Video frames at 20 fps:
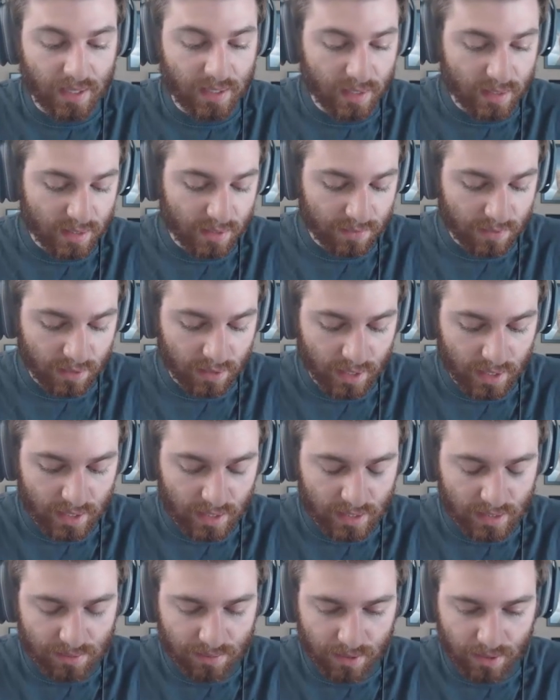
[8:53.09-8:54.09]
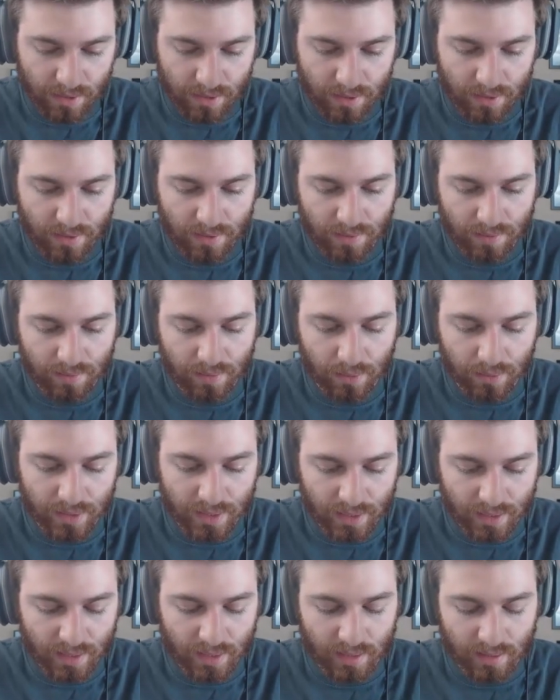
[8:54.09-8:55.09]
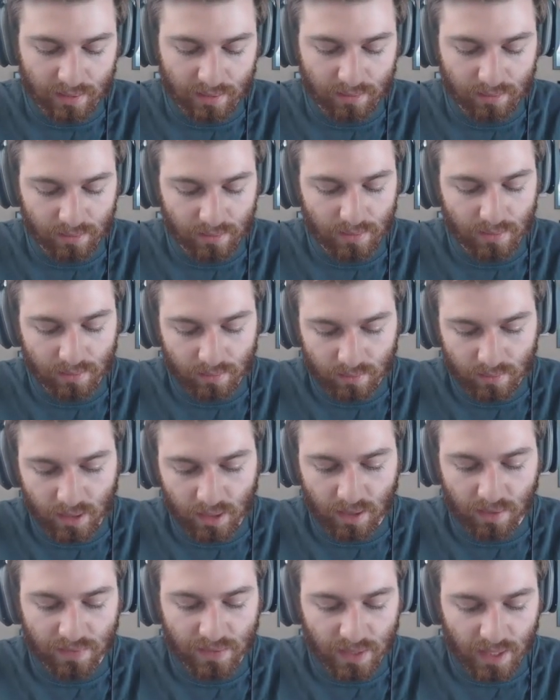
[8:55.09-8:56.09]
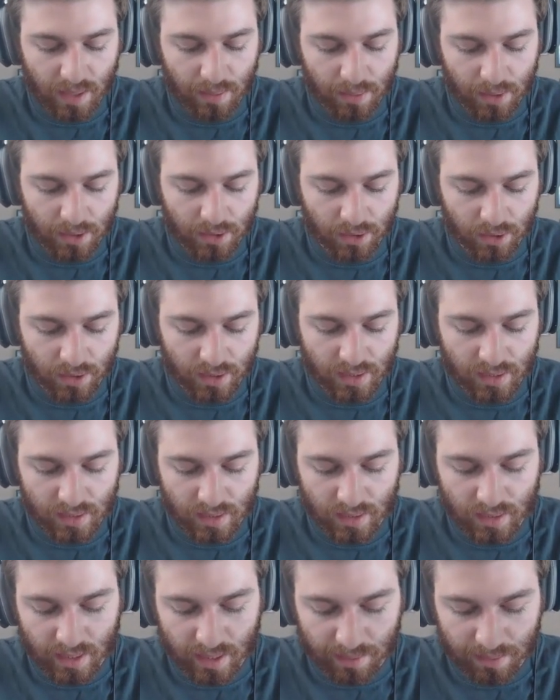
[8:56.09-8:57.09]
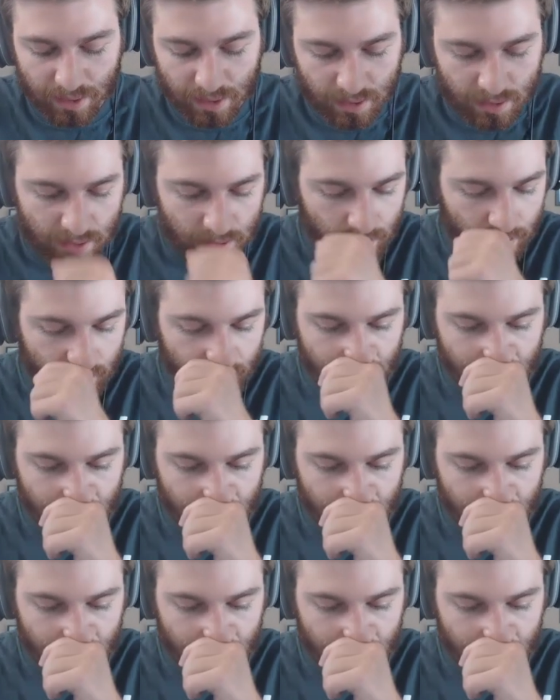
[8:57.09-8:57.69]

He does have the Lightning Spell, though, but we did get enough damage, or decent damage.